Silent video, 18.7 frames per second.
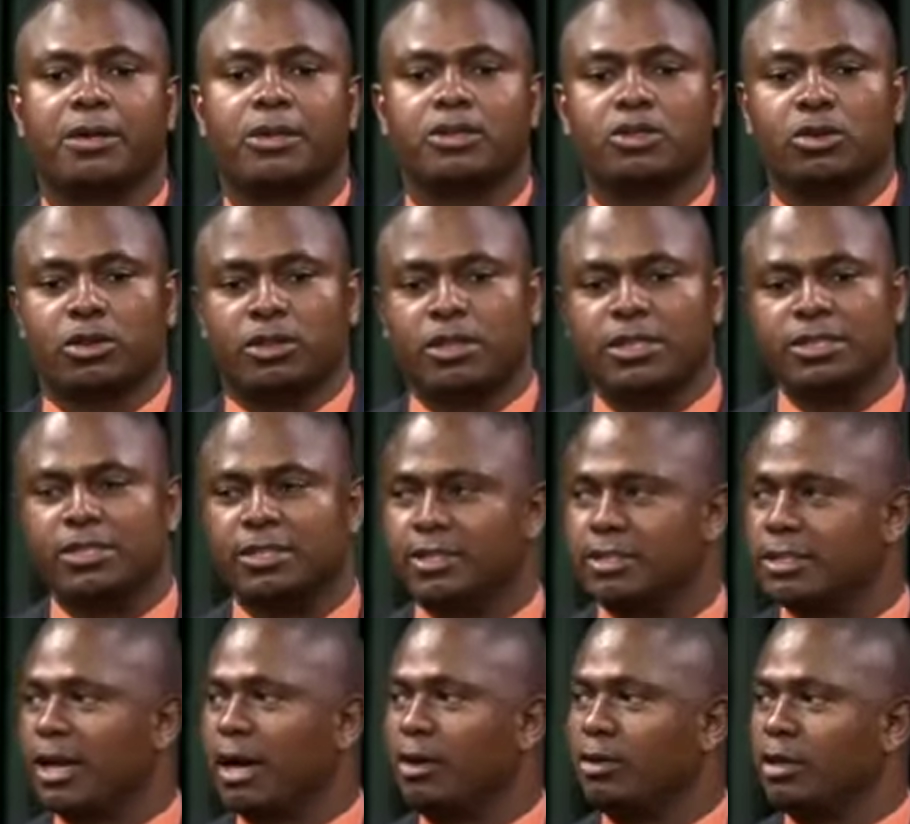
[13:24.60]
So this
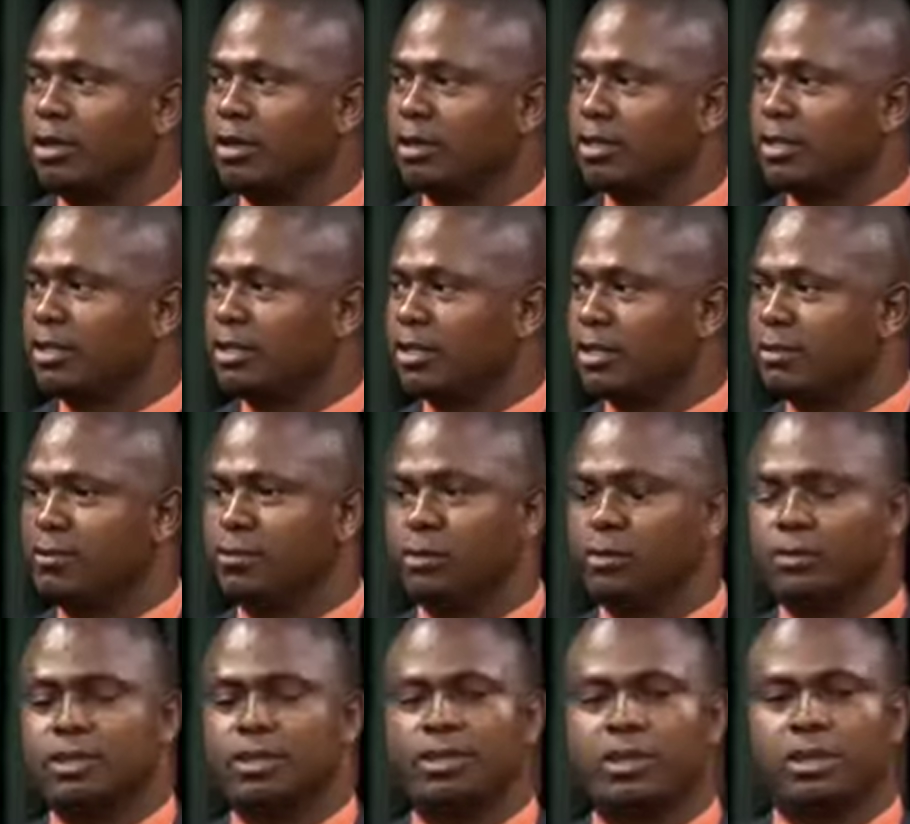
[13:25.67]
is how
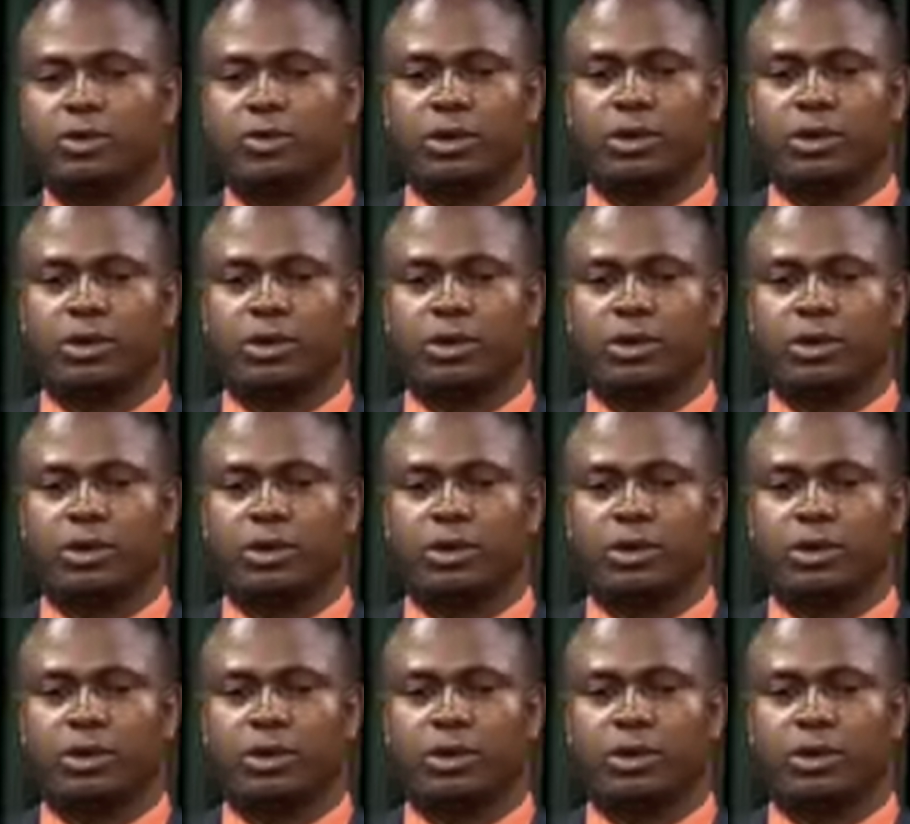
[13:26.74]
disinformation